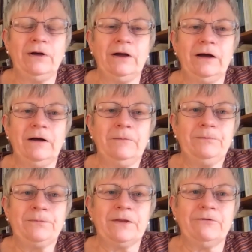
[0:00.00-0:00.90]

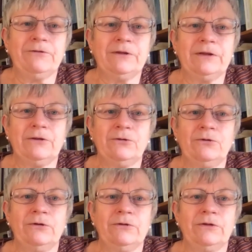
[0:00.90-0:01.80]

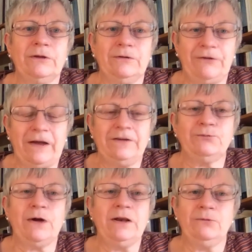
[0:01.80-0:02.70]
that are faced
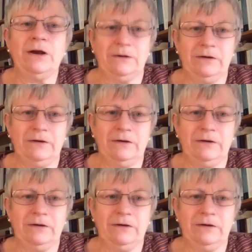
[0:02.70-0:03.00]
when